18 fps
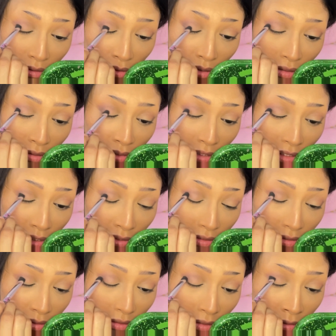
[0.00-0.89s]

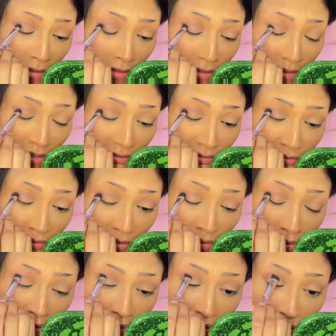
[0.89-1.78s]
contacts are
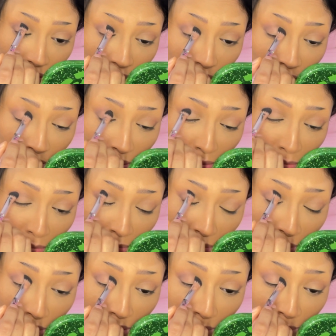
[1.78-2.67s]
definitely a
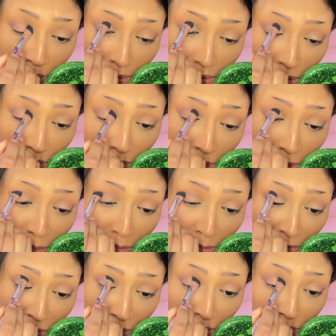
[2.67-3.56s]
really big
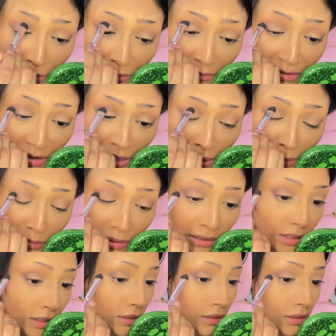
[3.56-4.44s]
vibe
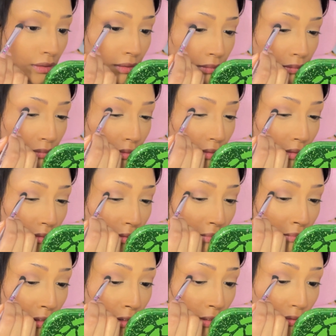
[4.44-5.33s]
on this.
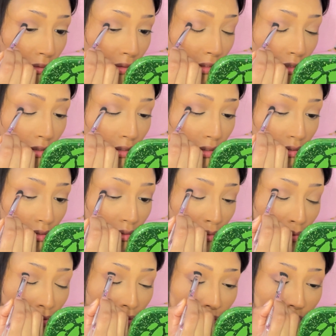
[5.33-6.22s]
I'm just doing this
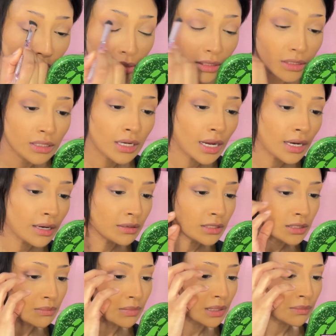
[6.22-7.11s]
kind
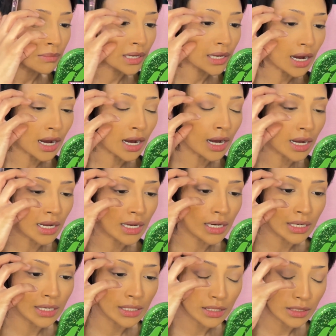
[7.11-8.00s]
of to make my
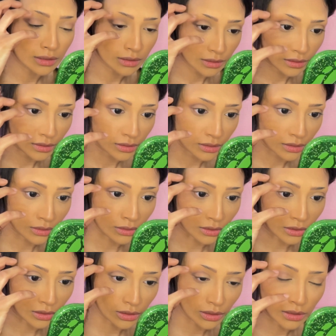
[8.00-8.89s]
eye
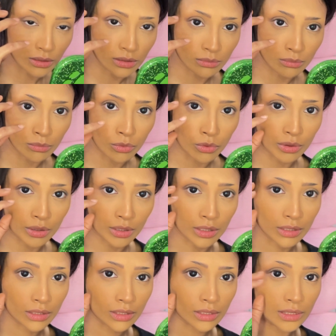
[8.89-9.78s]
look
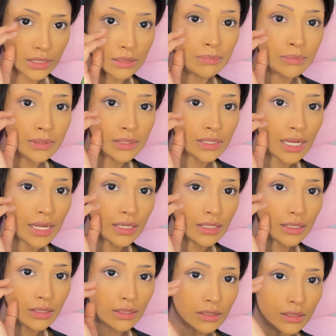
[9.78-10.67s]
more deep
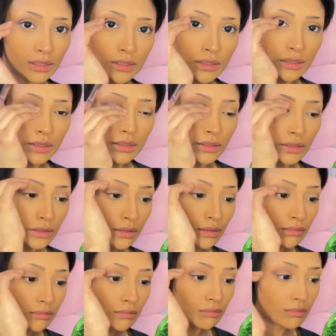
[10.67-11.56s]
set.
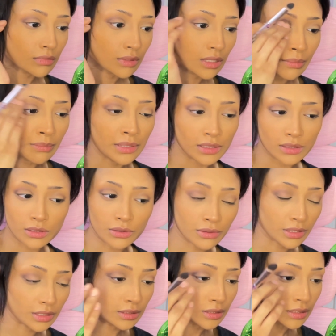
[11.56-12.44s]
I mean, it's
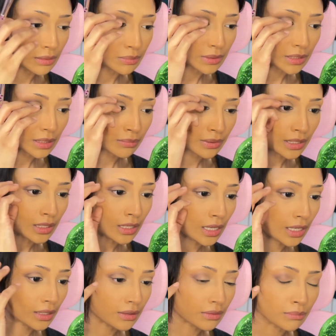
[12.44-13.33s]
already deep set, but
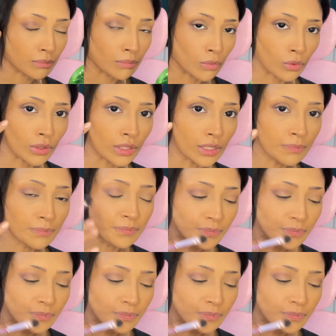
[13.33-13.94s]
like more.